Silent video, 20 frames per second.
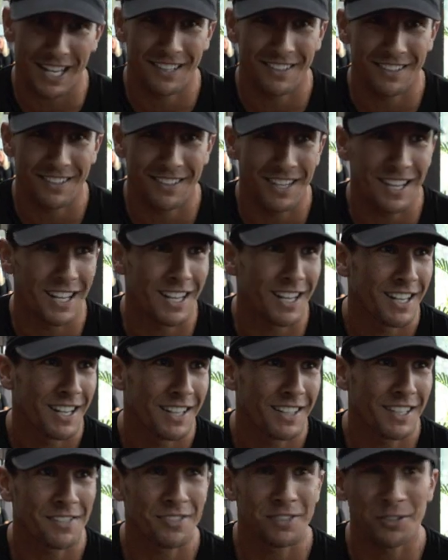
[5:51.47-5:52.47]
And
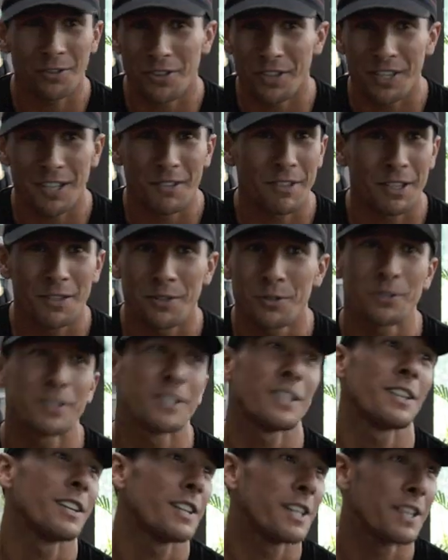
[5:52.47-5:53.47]
they still think we're caught
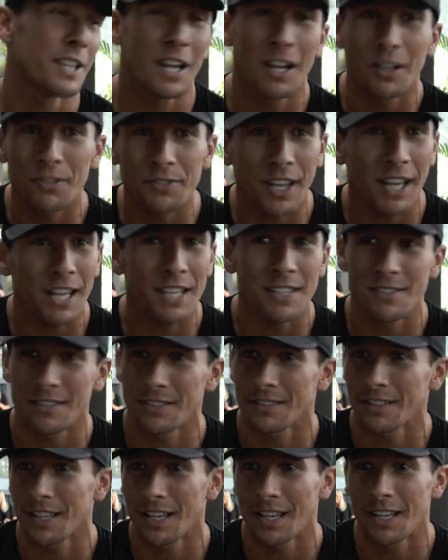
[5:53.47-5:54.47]
in the old days,
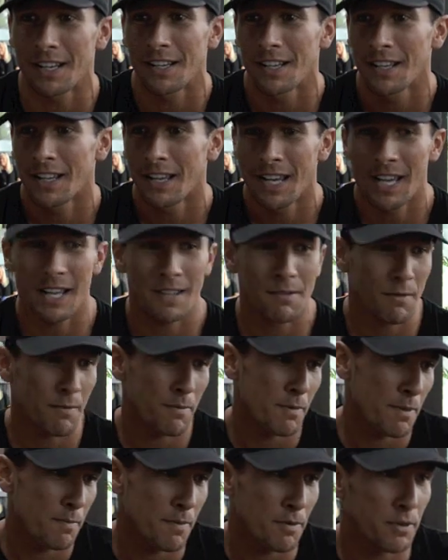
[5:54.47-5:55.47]
and
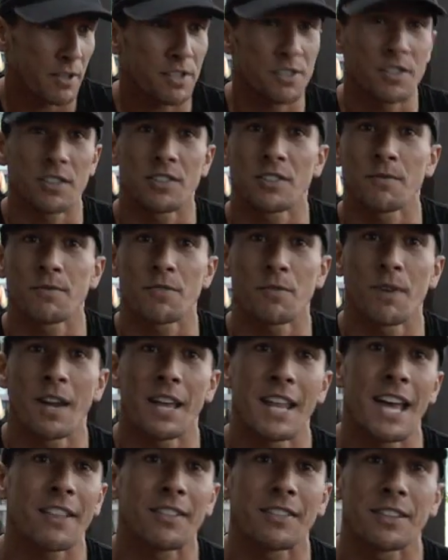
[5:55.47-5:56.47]
we're building systems
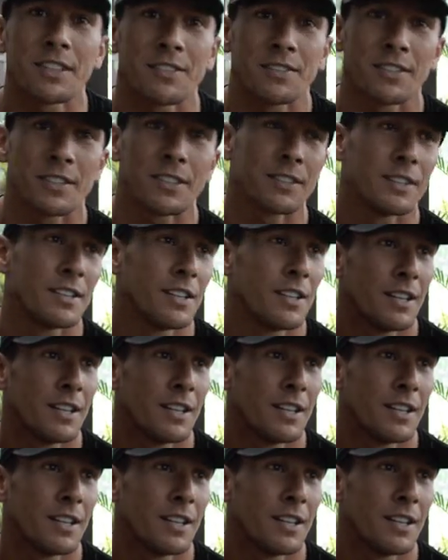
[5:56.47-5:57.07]
around athletes that,